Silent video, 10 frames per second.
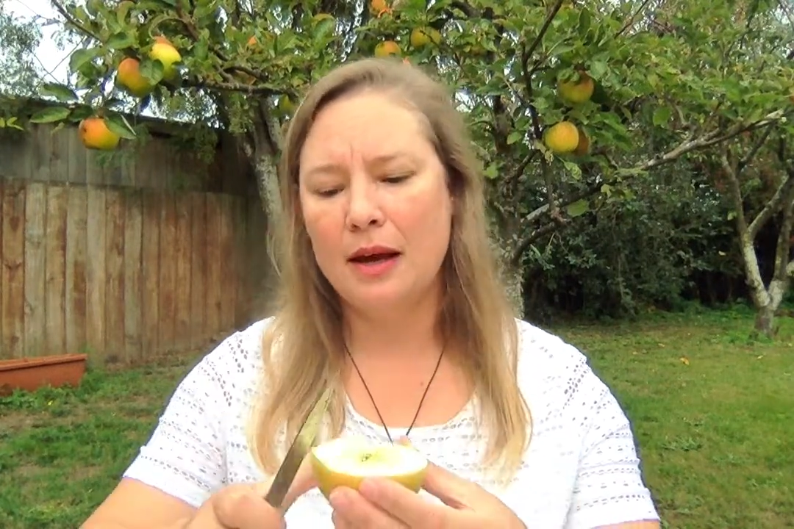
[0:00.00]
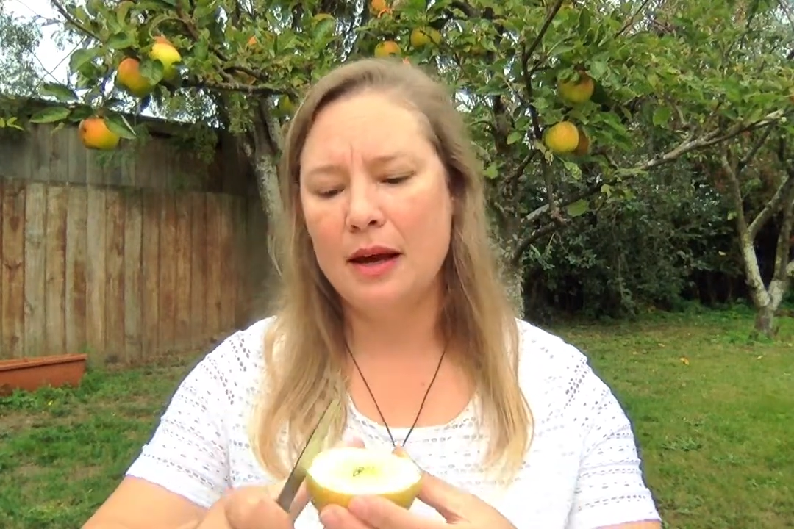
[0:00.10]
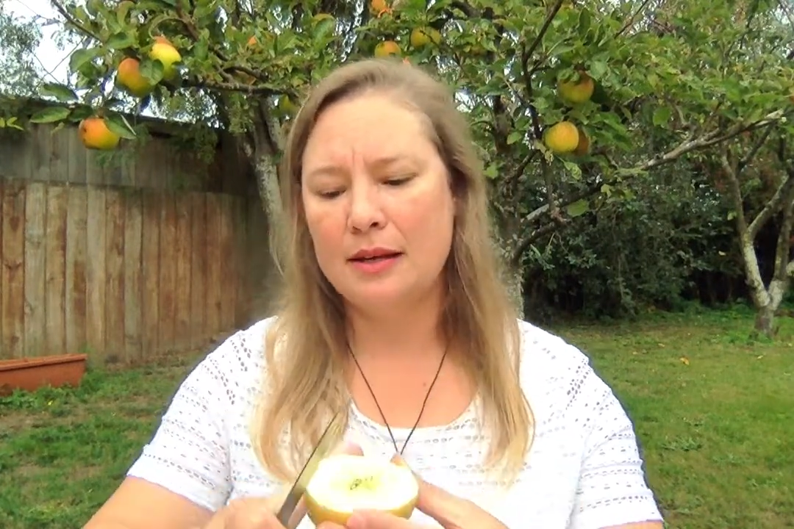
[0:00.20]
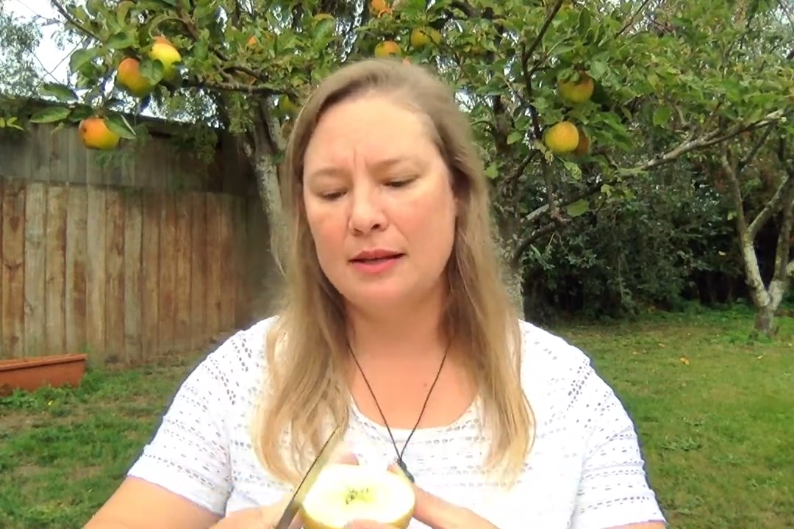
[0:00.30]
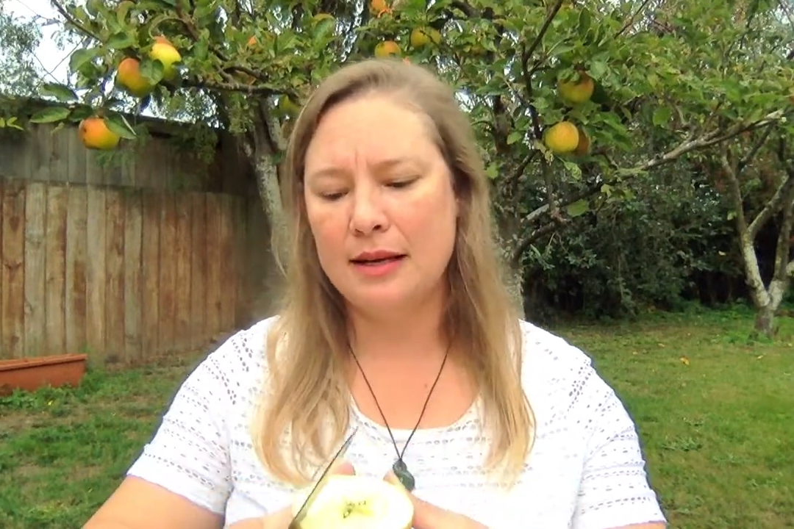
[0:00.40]

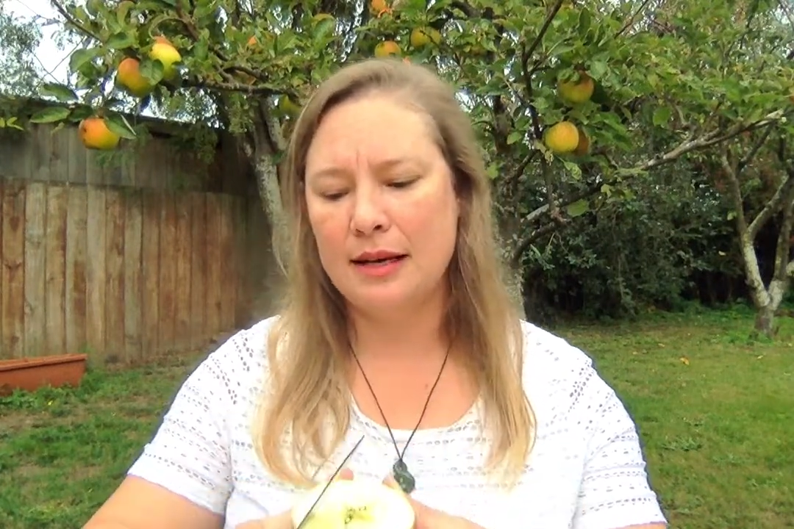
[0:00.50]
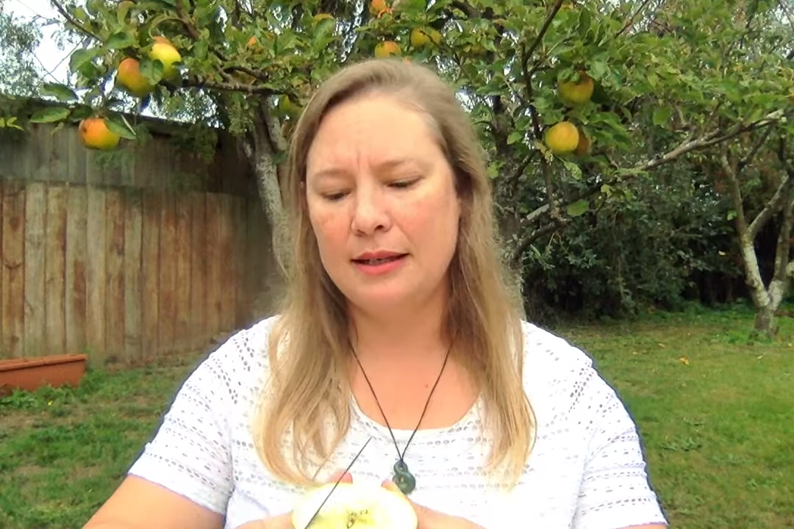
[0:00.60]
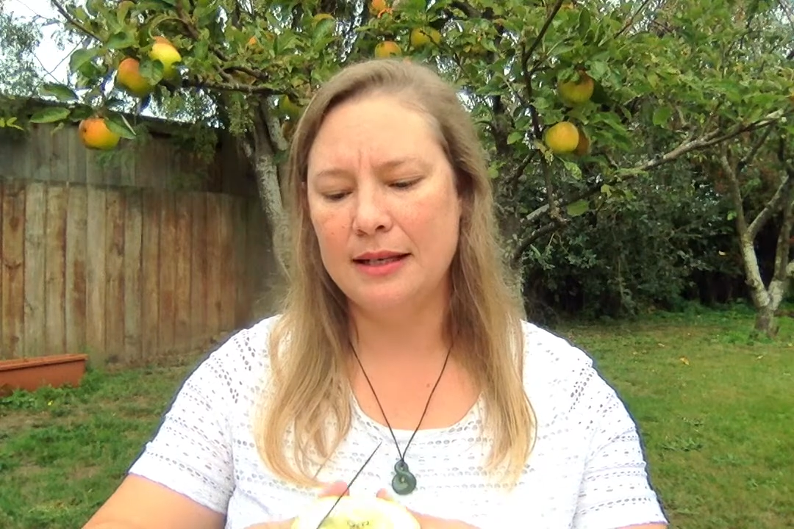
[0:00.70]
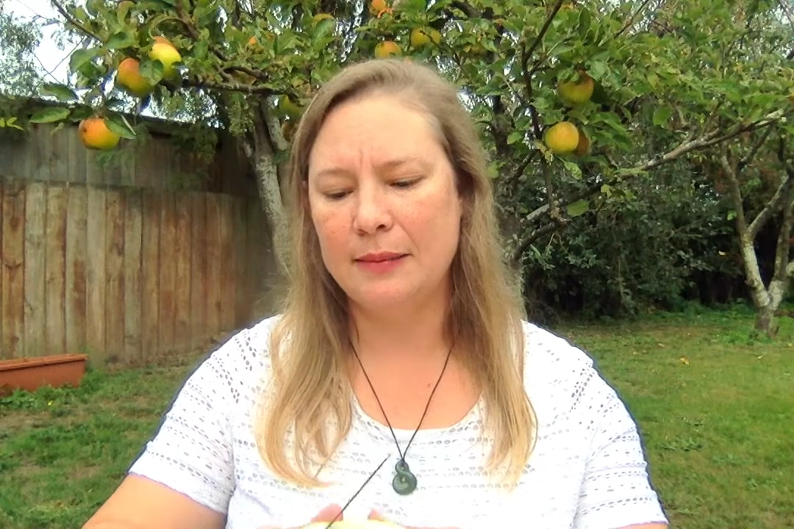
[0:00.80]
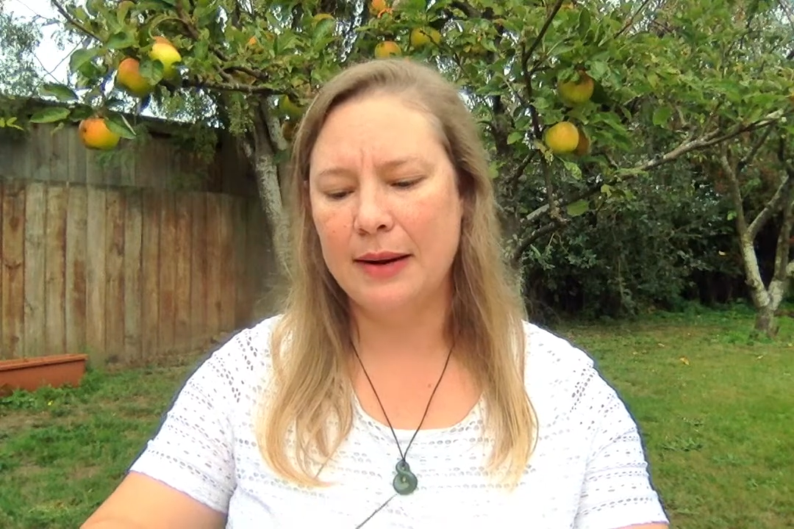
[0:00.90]
is the
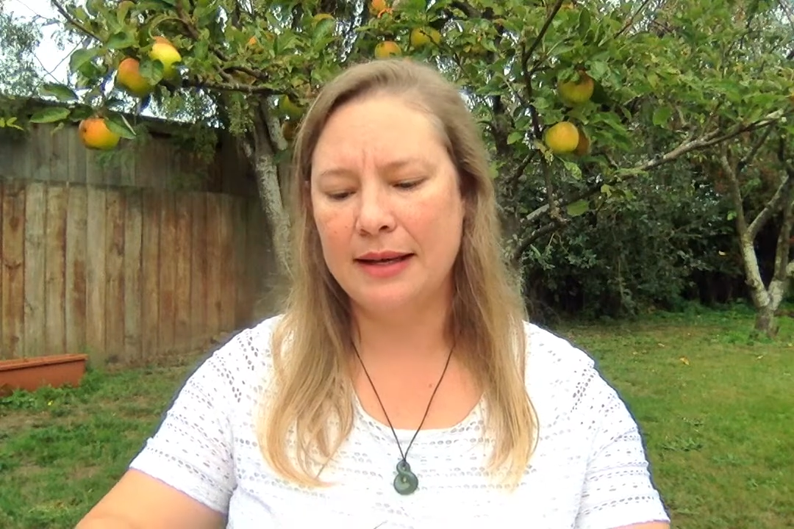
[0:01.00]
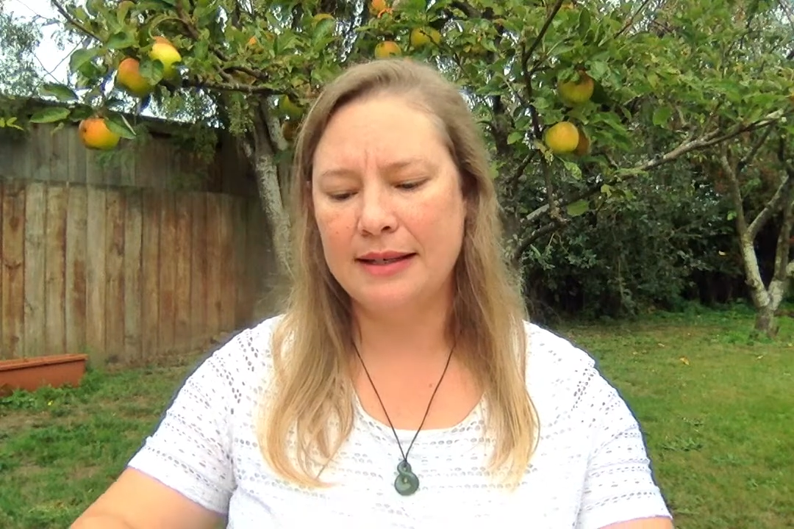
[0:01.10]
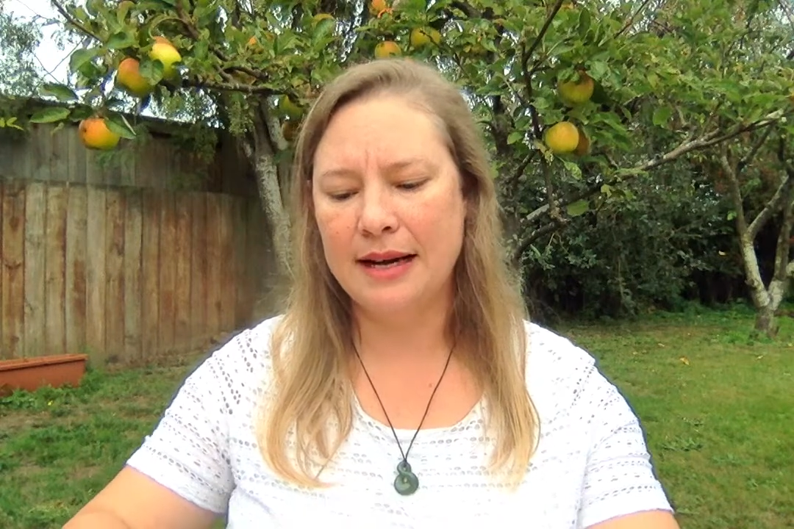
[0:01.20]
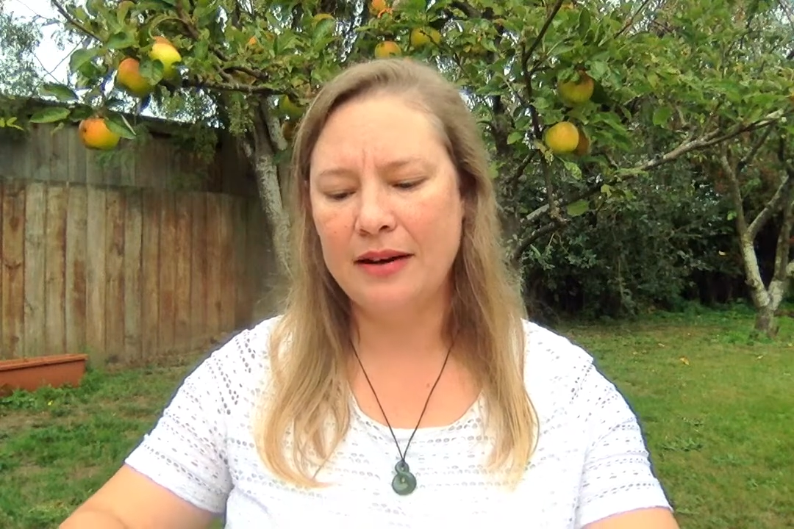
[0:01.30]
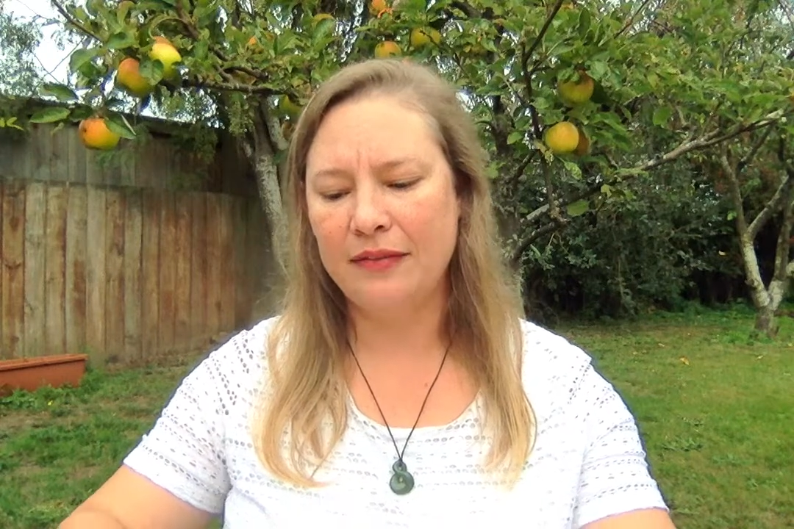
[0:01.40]
eating part
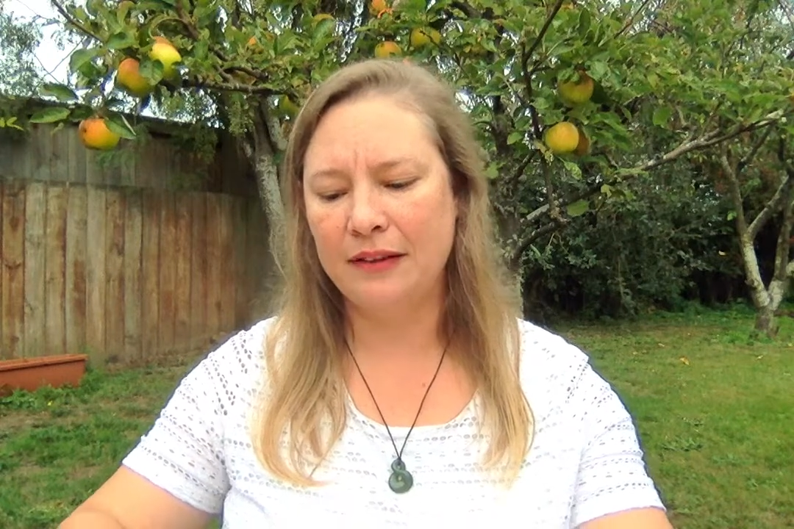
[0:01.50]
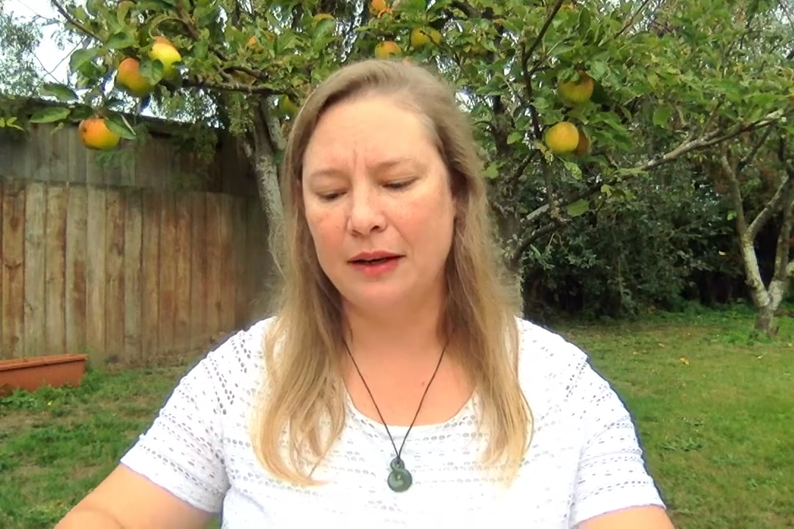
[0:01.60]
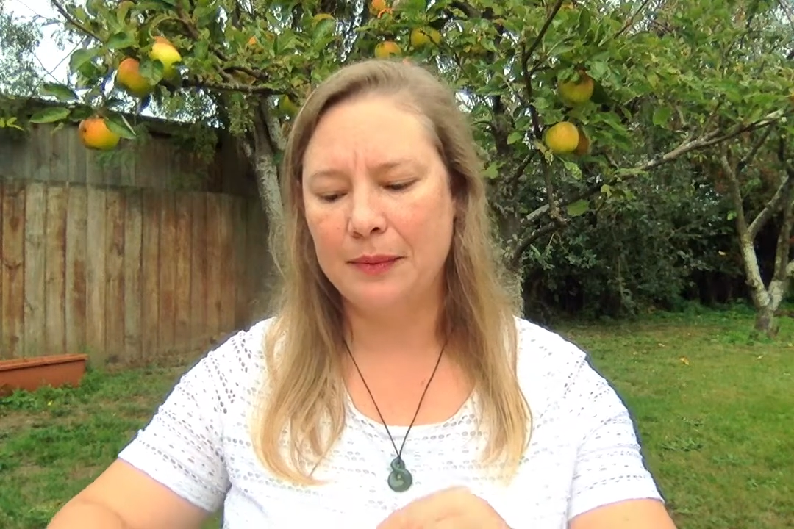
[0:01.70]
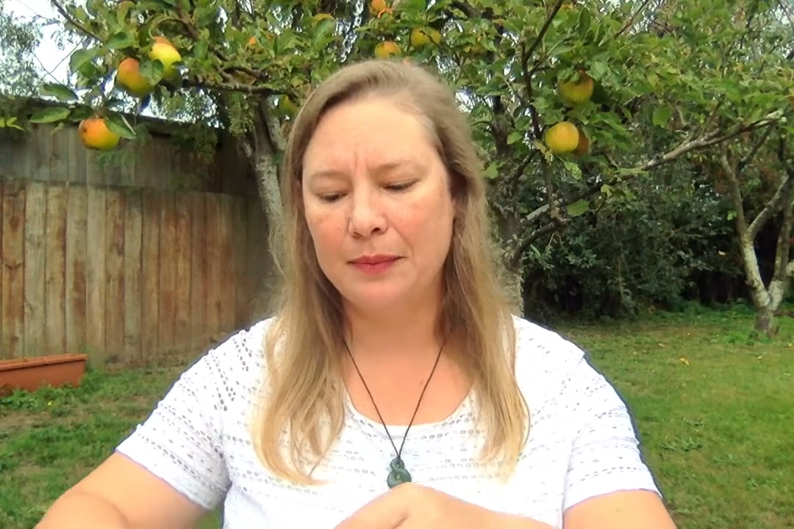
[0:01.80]
after.